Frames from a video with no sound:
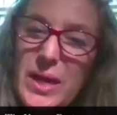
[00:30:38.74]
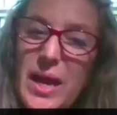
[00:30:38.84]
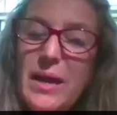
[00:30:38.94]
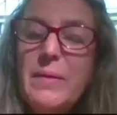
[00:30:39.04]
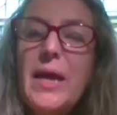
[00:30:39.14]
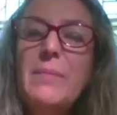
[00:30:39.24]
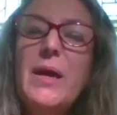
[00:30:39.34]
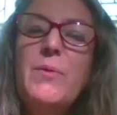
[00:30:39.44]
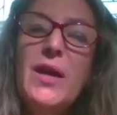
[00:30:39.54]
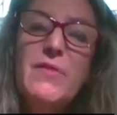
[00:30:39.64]
And my
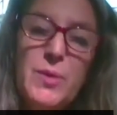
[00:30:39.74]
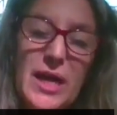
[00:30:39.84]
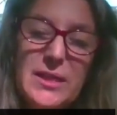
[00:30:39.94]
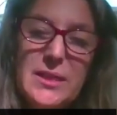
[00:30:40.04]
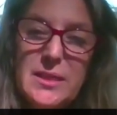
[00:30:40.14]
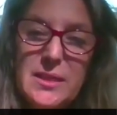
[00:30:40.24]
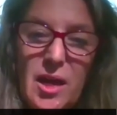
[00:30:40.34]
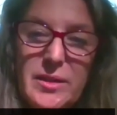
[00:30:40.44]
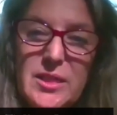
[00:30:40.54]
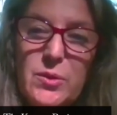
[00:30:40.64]
private practice is in
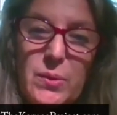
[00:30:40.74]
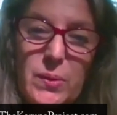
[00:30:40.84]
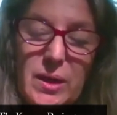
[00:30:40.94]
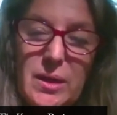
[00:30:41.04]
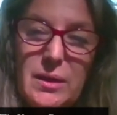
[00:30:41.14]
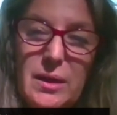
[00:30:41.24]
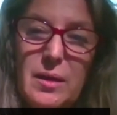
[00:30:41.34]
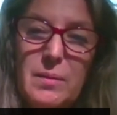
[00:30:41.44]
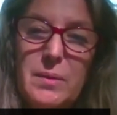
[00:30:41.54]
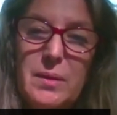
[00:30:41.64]
Hudson, New York.
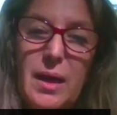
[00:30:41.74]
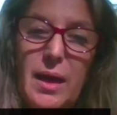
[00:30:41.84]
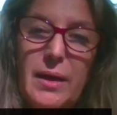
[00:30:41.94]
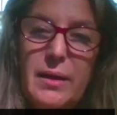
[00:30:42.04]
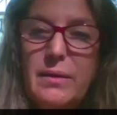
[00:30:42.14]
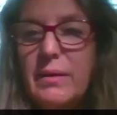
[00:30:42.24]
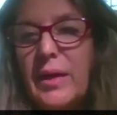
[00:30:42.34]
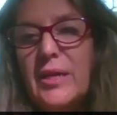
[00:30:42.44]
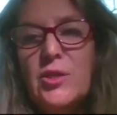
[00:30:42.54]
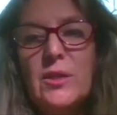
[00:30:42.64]
I
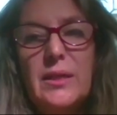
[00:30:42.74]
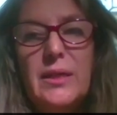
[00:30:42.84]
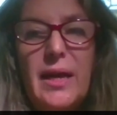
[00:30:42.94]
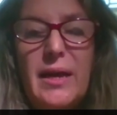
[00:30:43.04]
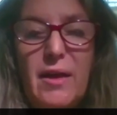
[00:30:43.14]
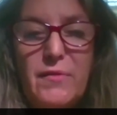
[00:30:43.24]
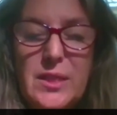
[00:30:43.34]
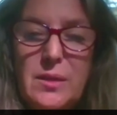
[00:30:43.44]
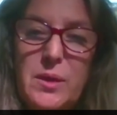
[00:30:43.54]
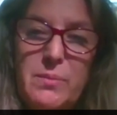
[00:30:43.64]
have
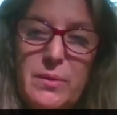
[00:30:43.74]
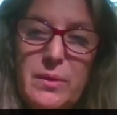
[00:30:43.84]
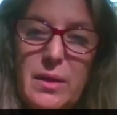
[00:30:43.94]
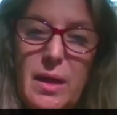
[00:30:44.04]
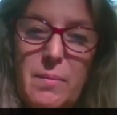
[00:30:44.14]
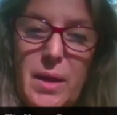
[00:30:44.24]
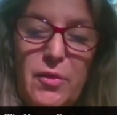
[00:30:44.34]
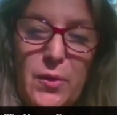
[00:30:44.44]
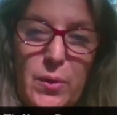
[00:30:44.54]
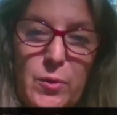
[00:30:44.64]
seen people at
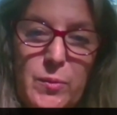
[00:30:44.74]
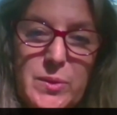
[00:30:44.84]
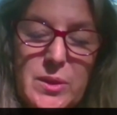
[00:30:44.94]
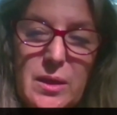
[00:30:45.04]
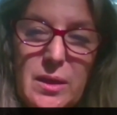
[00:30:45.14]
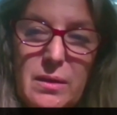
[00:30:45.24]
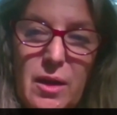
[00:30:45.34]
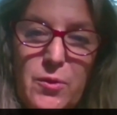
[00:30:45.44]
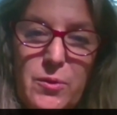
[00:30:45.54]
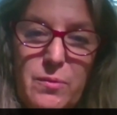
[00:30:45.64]
their homes in
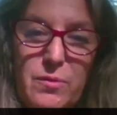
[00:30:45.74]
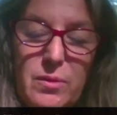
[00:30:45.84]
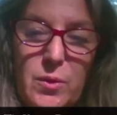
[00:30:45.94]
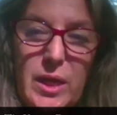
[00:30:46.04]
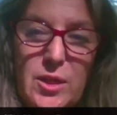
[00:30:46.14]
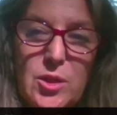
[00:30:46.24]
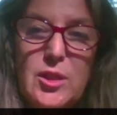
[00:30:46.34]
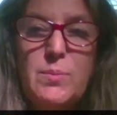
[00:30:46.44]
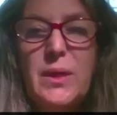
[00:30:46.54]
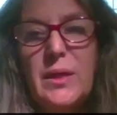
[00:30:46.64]
other
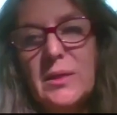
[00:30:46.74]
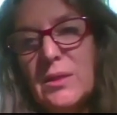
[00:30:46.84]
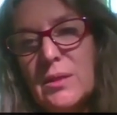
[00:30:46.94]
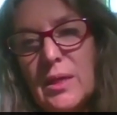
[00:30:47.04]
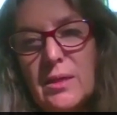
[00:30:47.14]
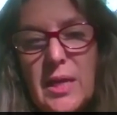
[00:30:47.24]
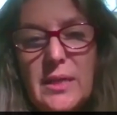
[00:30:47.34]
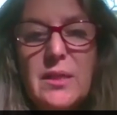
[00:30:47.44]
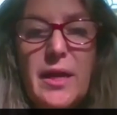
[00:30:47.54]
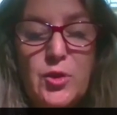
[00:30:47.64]
locations, but it takes
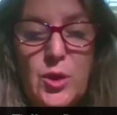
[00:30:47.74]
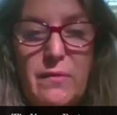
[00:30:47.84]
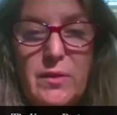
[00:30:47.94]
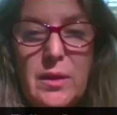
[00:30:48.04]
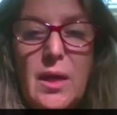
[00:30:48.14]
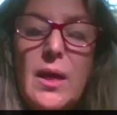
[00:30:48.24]
a lot of travel.